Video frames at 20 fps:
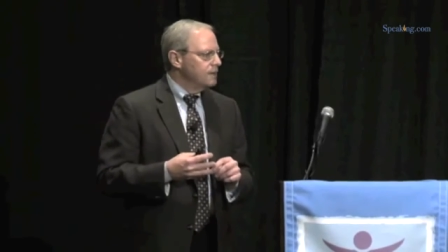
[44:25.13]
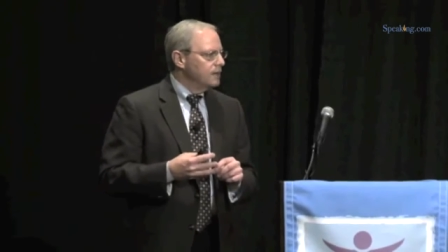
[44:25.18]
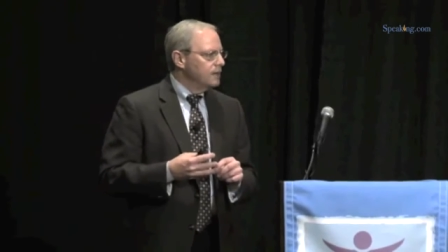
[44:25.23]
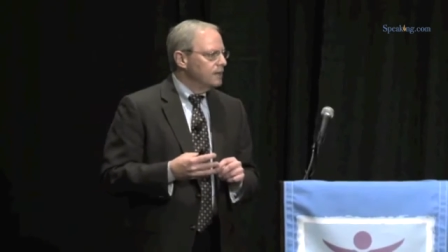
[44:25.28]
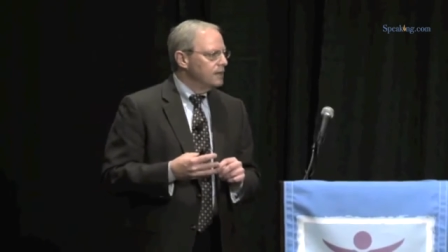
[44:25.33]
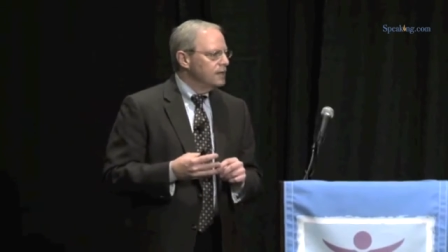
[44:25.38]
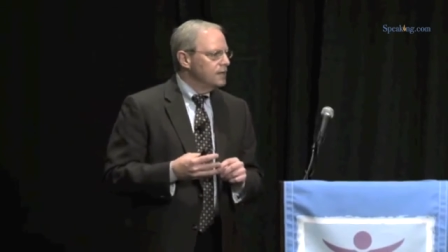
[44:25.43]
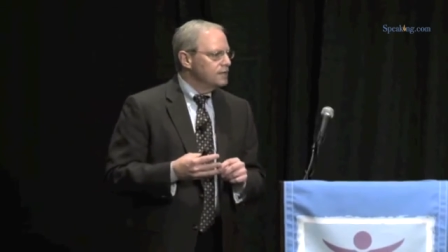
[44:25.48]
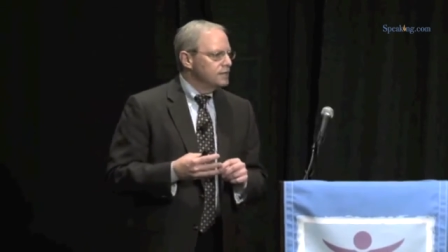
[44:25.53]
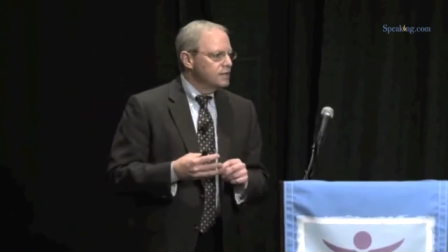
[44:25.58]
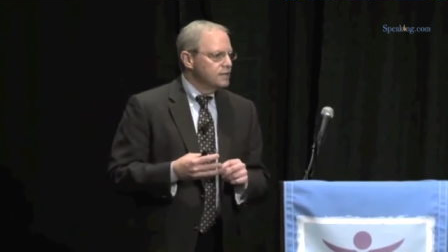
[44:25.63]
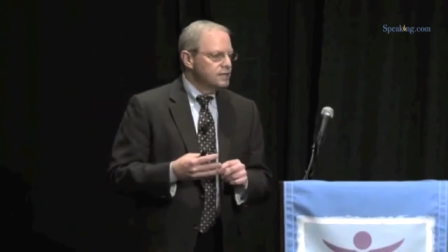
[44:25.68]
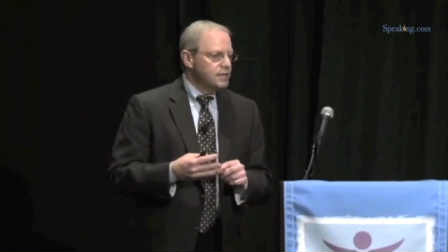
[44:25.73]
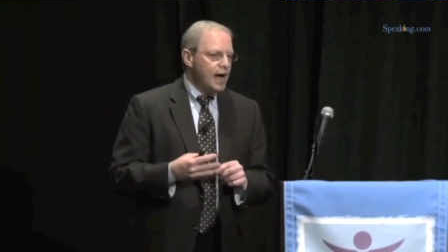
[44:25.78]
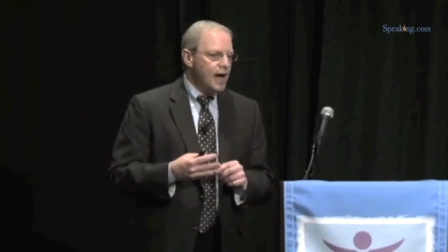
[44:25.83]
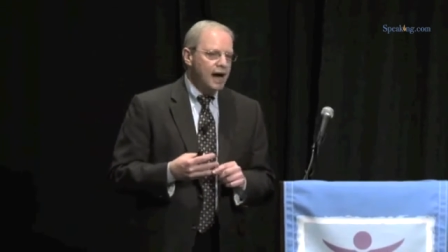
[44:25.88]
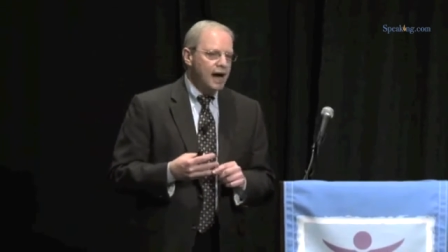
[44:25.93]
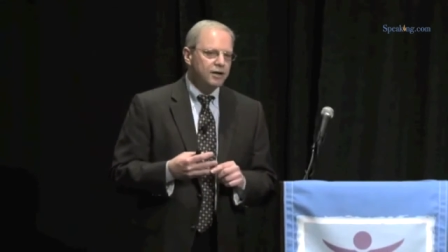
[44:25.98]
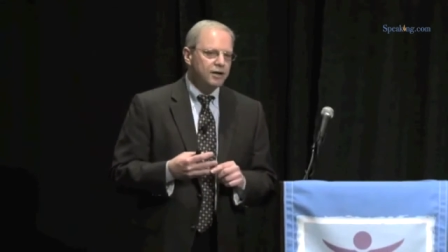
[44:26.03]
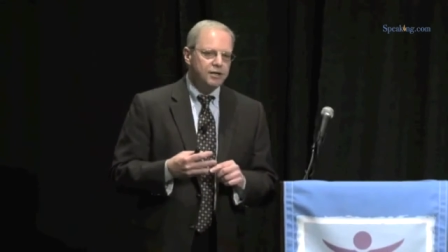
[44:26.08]
In the
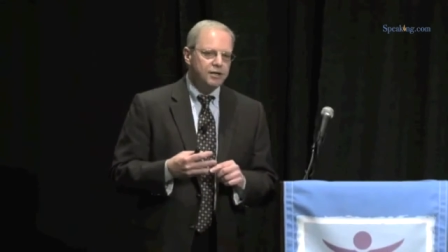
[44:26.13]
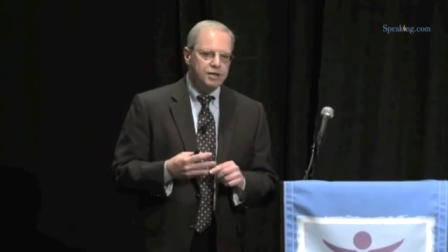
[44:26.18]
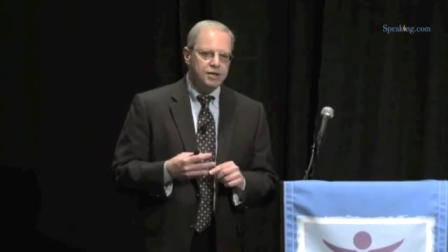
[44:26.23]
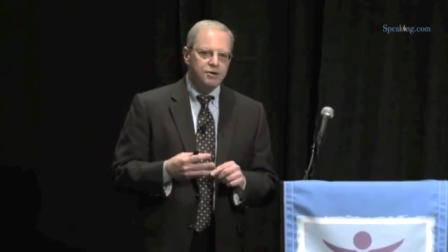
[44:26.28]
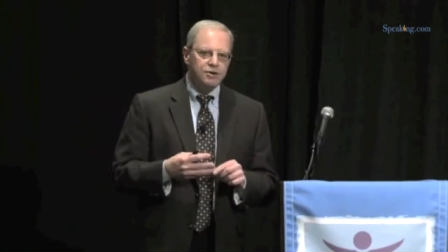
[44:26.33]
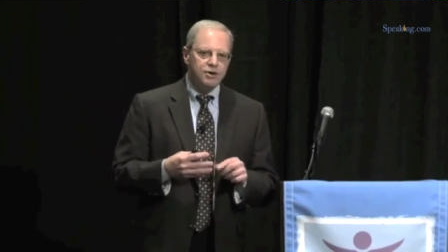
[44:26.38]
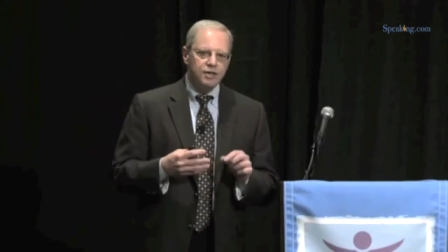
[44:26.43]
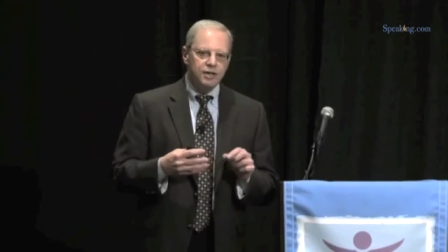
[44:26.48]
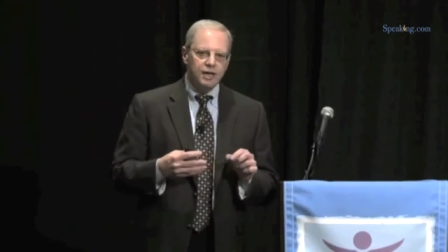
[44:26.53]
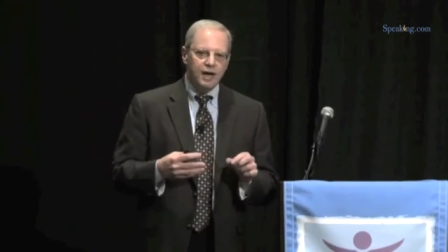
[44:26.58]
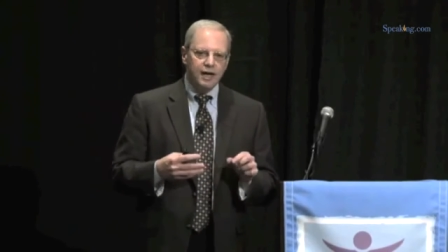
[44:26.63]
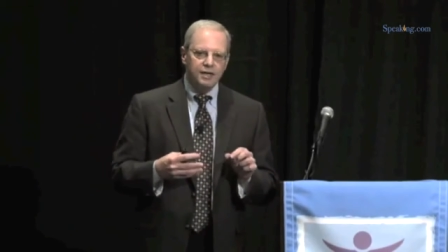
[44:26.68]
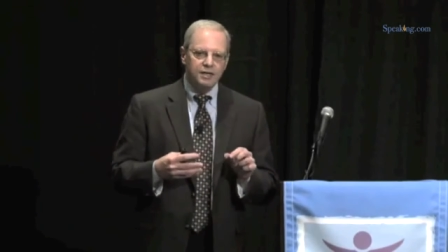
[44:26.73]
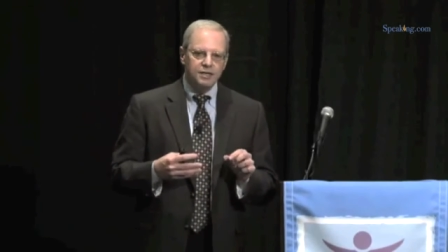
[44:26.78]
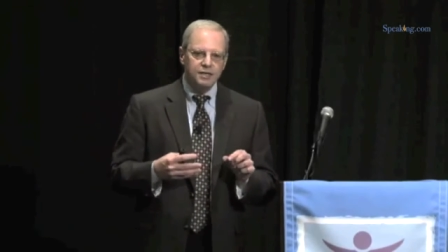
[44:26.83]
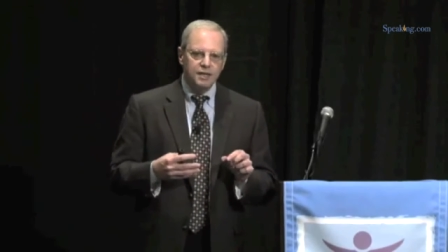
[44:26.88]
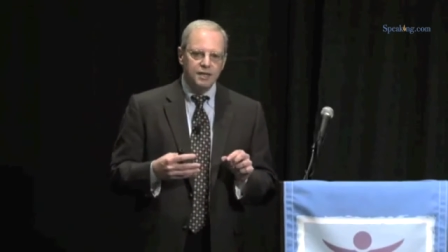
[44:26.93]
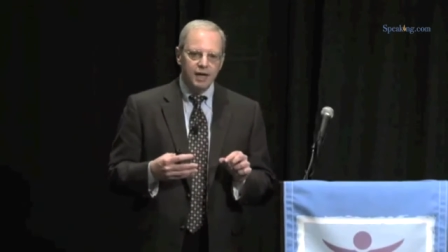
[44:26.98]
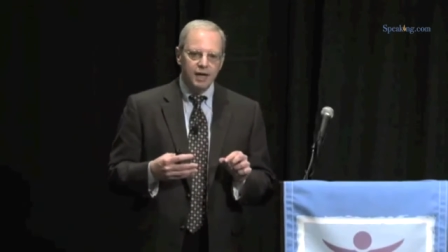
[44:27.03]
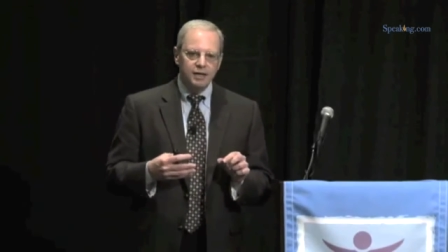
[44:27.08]
entire year in the United
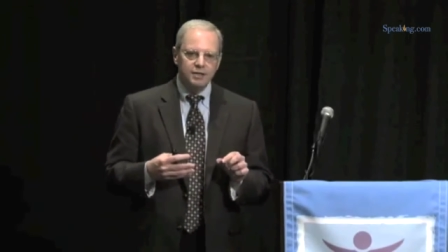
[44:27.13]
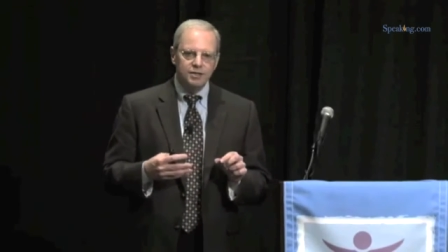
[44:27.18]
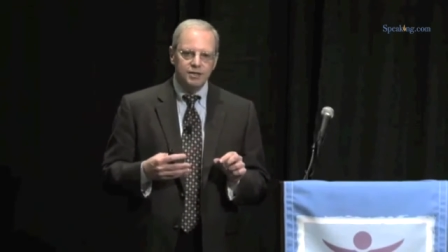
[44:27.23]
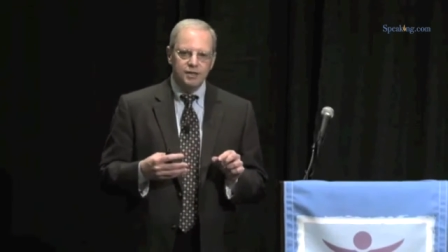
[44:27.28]
States,